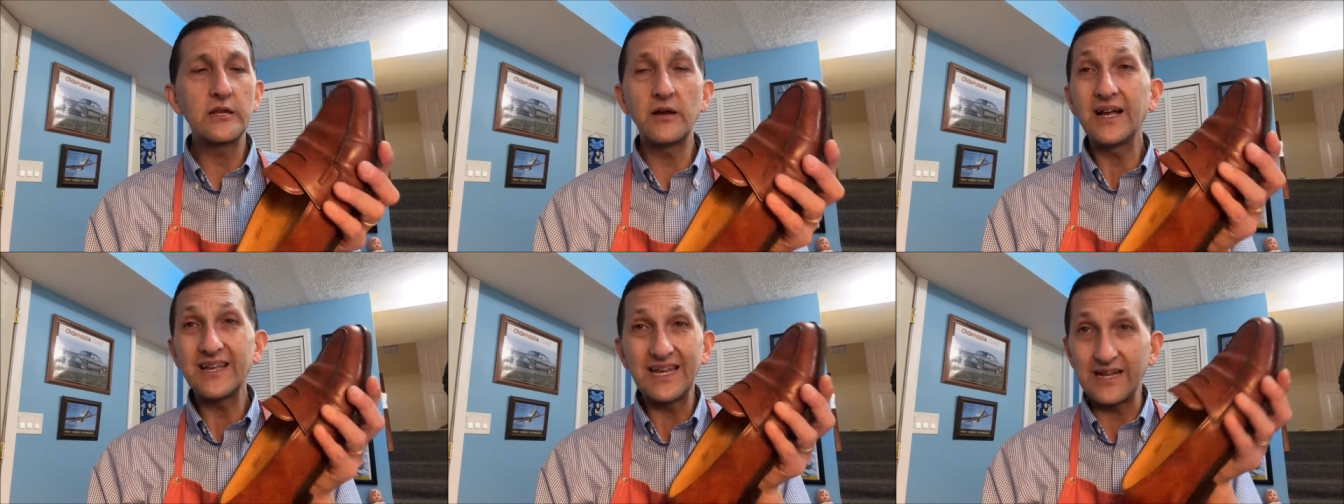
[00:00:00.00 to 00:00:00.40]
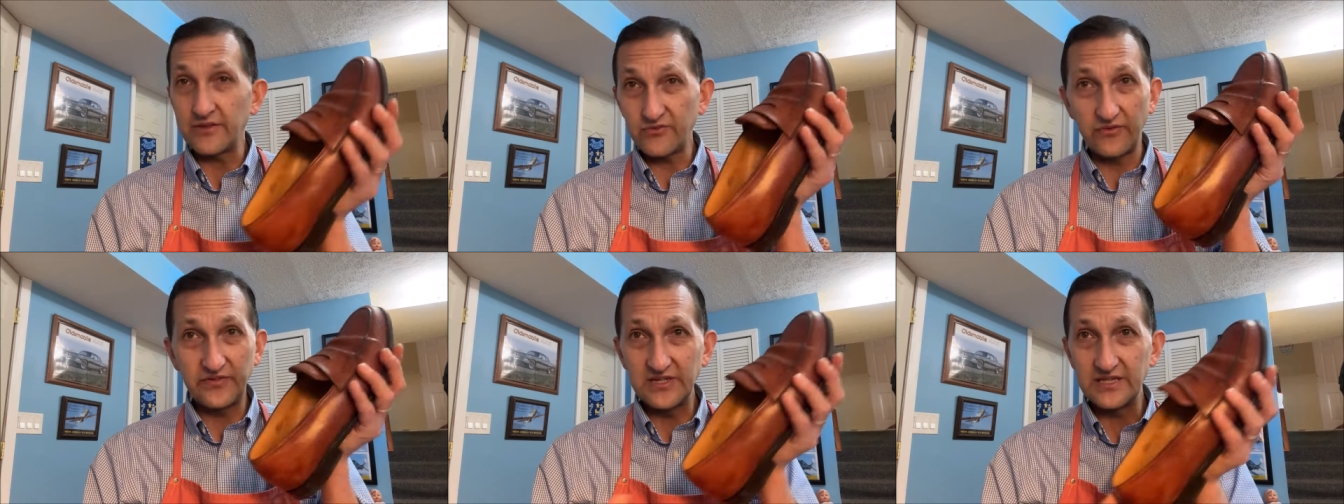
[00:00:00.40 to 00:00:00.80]
know, again, I
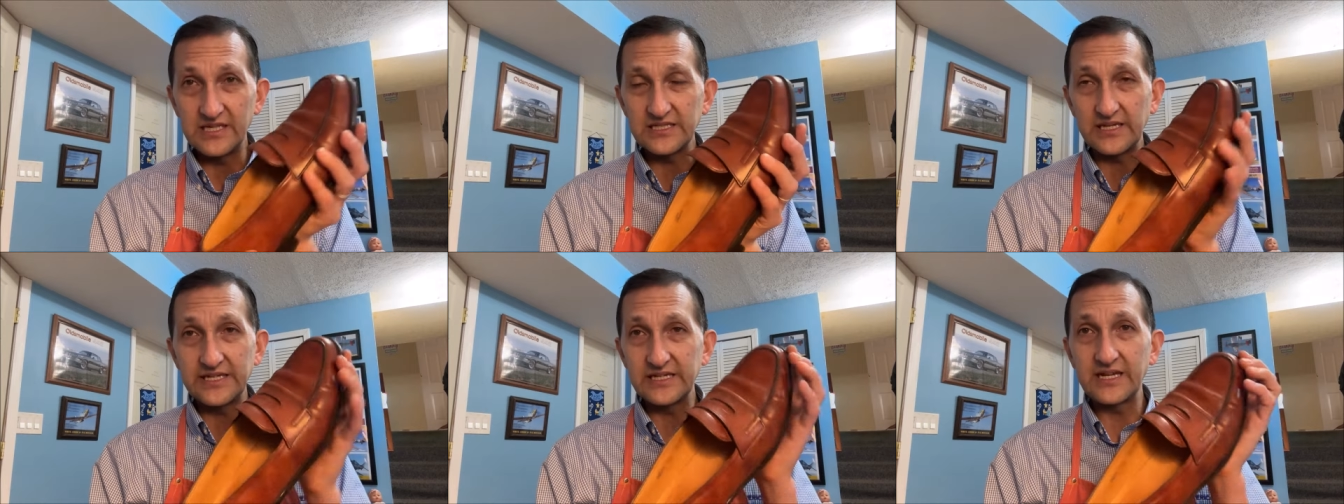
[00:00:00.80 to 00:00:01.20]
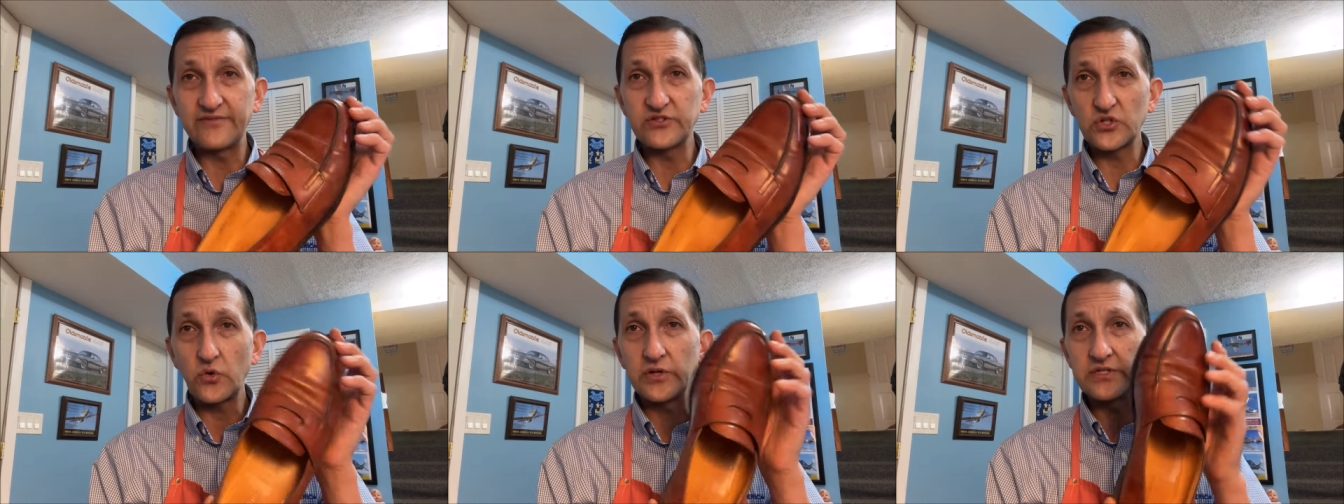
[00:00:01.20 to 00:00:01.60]
thrifted these. I didn't have a
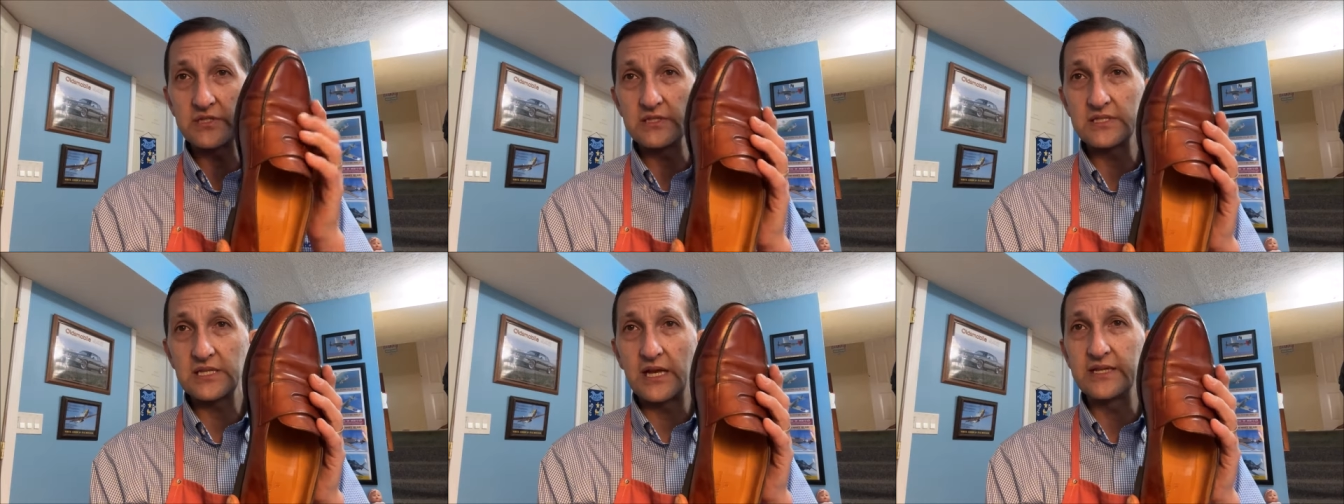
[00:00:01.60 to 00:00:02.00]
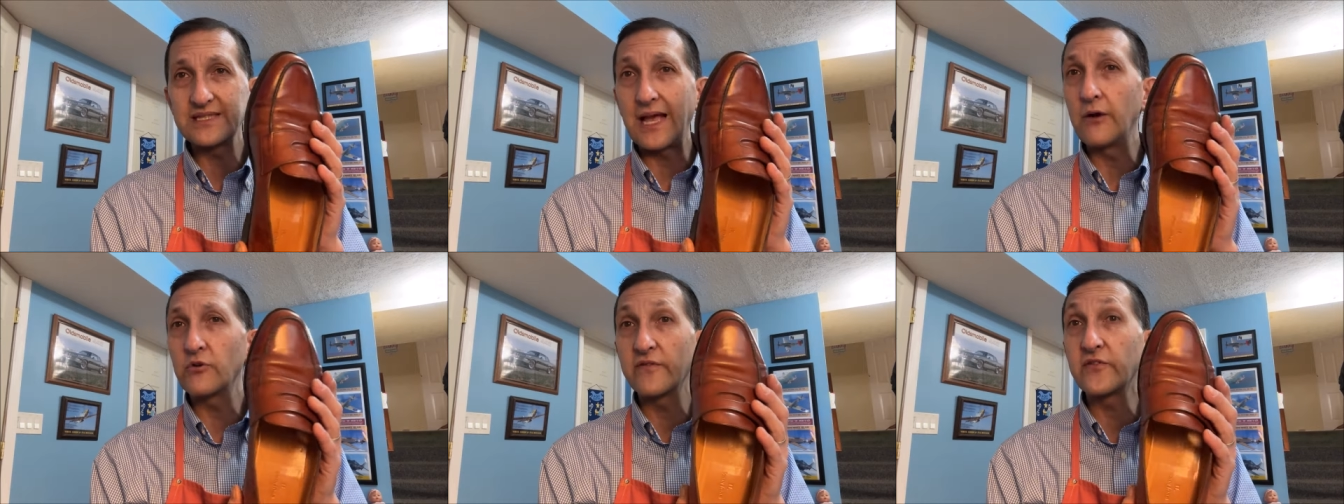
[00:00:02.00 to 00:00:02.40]
choice in size.
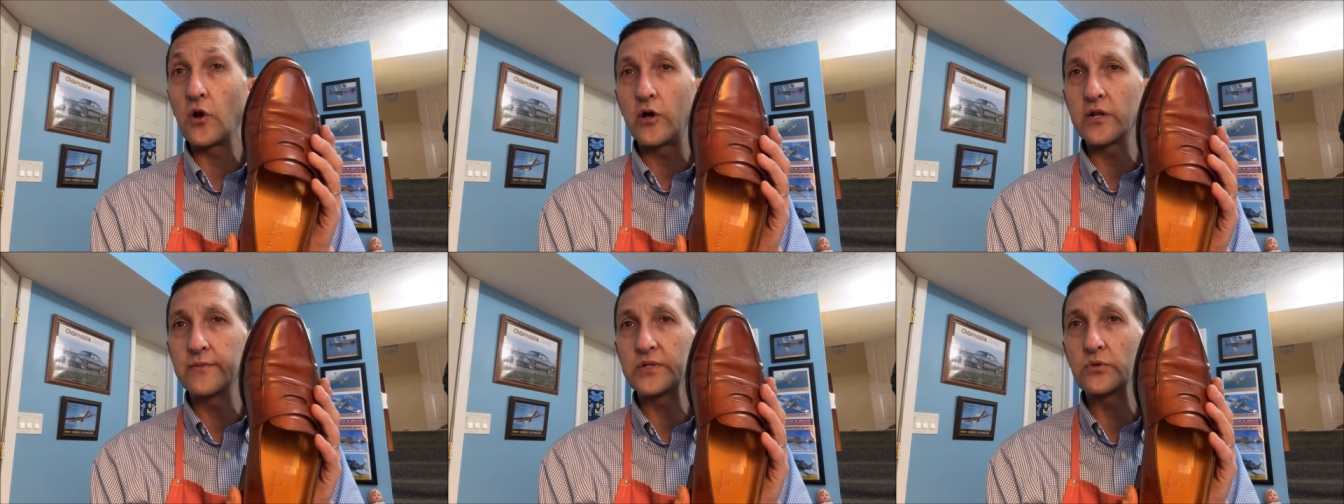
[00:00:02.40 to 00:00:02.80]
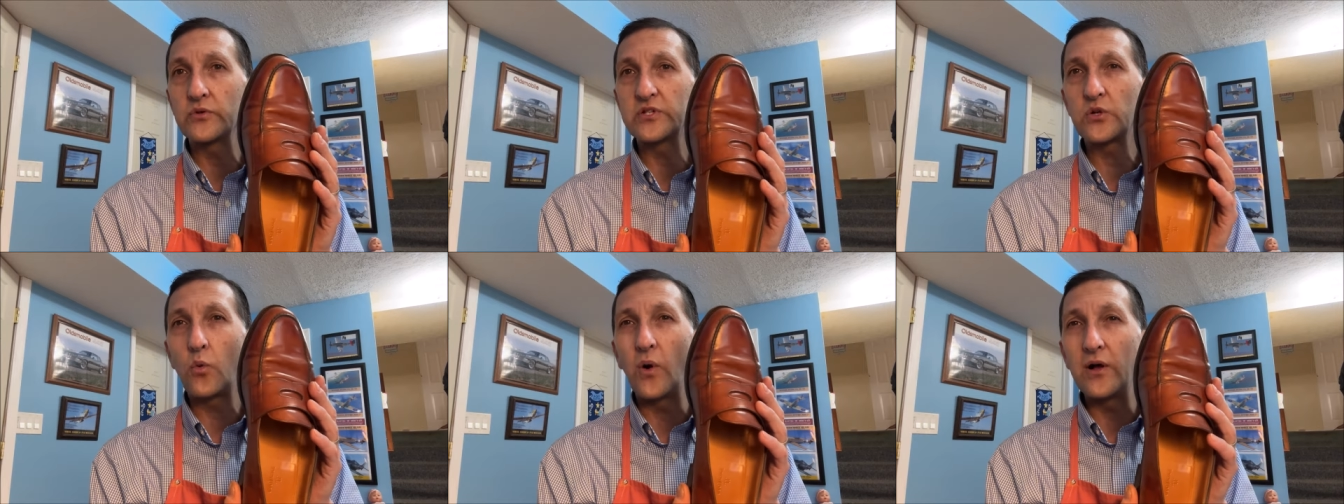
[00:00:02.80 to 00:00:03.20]
I would have gone up to a
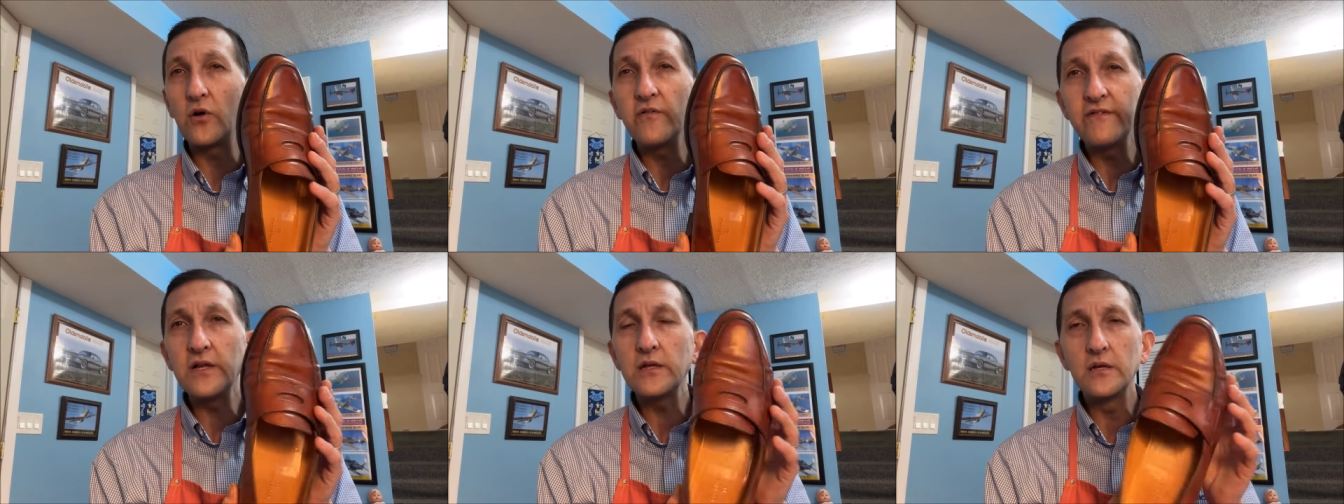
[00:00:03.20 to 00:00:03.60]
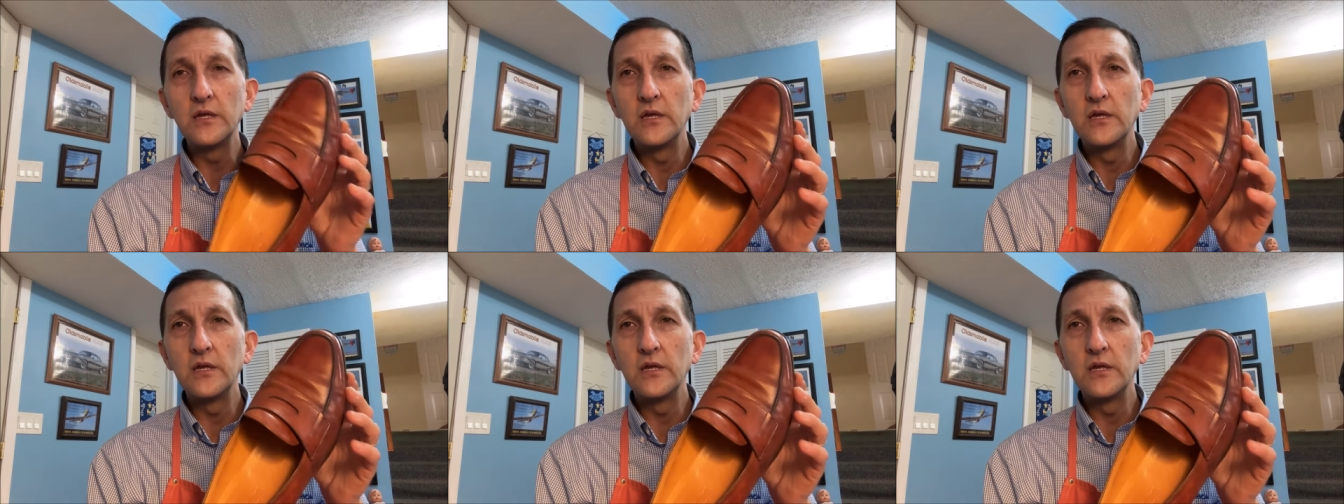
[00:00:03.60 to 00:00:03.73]
12.